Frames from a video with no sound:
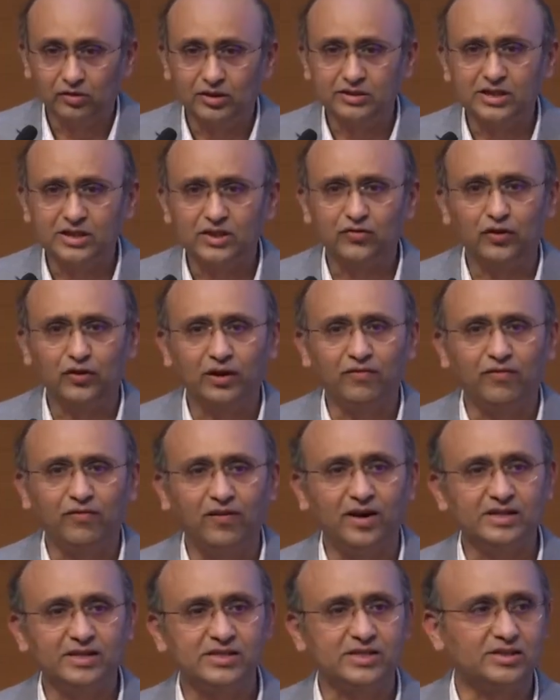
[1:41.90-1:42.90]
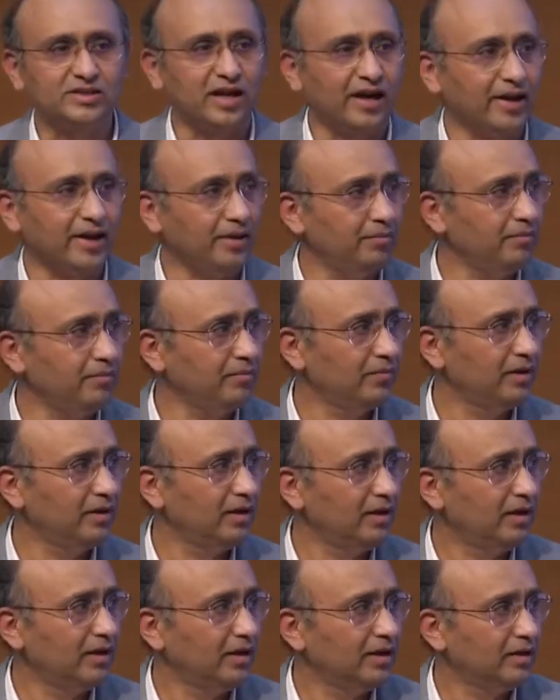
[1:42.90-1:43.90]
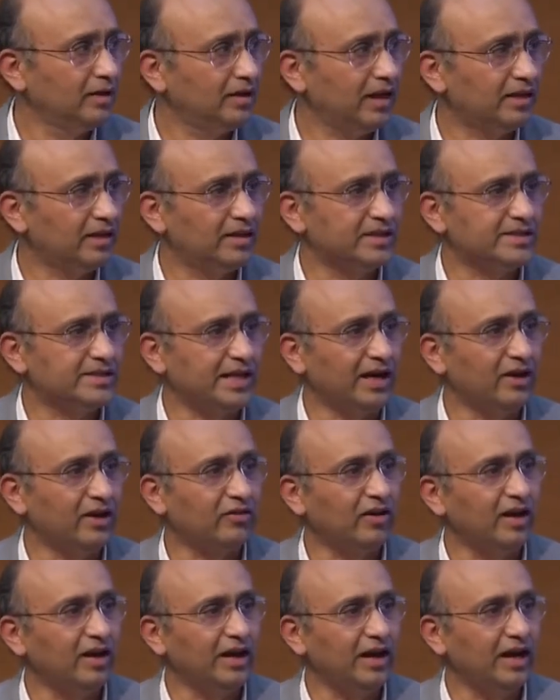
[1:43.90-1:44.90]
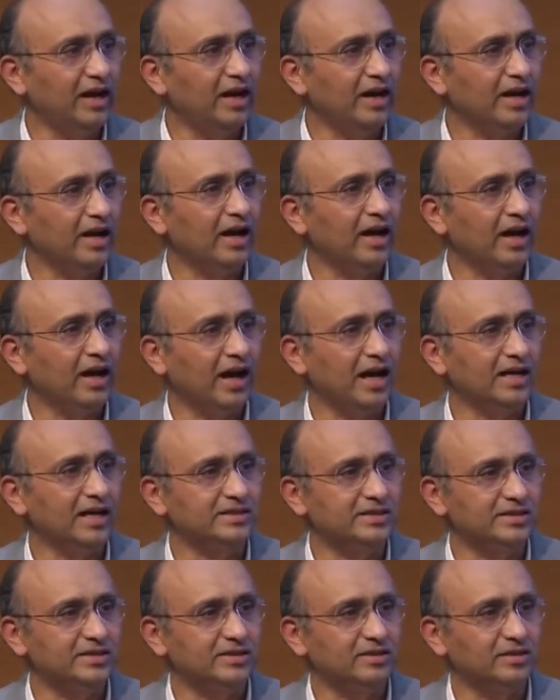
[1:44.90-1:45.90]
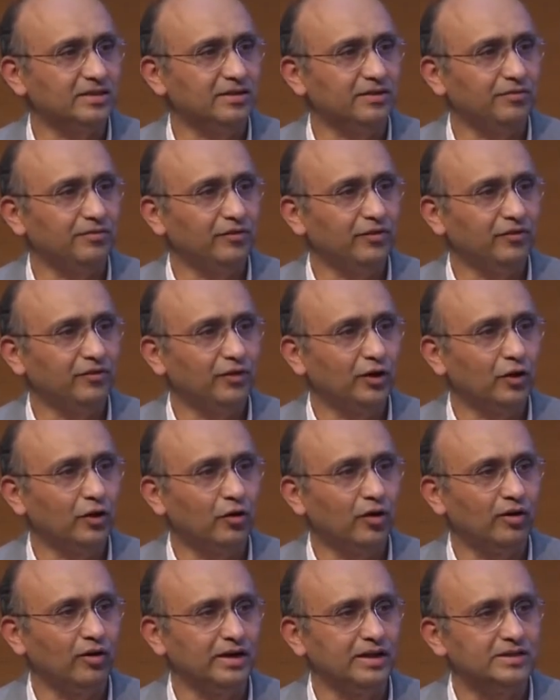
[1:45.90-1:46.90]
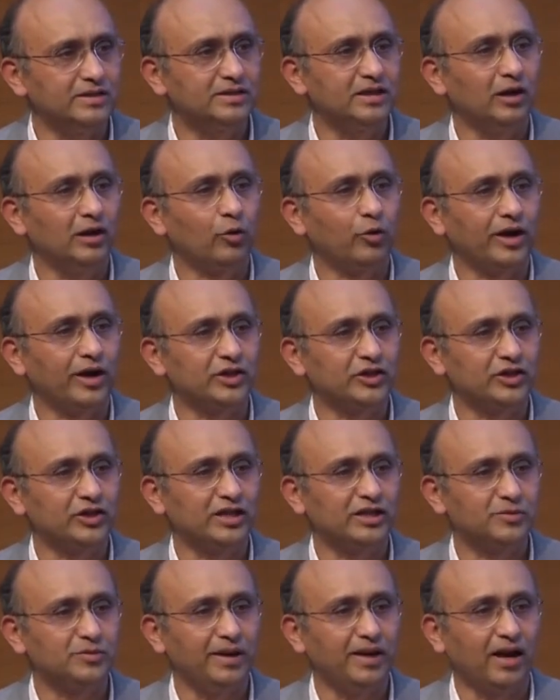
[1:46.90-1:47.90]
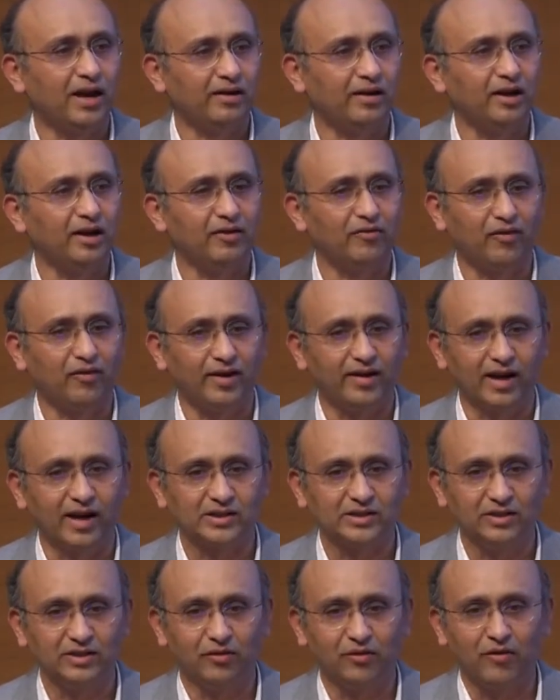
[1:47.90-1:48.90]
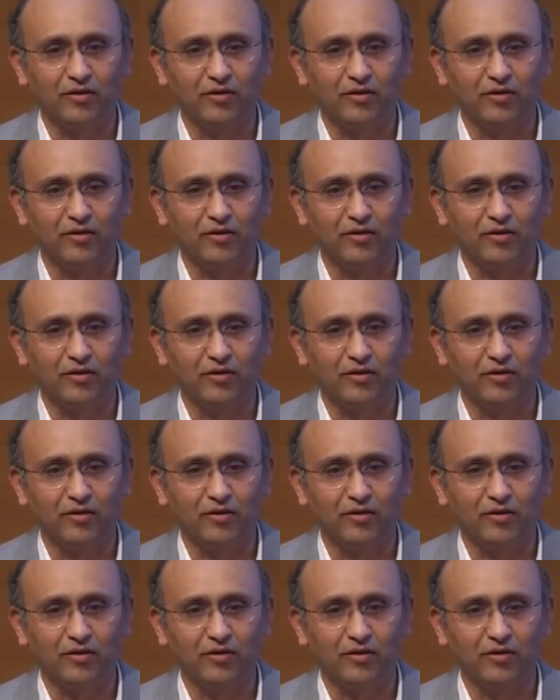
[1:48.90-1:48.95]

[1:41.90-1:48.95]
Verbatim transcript: Now this is for the first time that the central India has, uh, you know, is the location has been identified actually.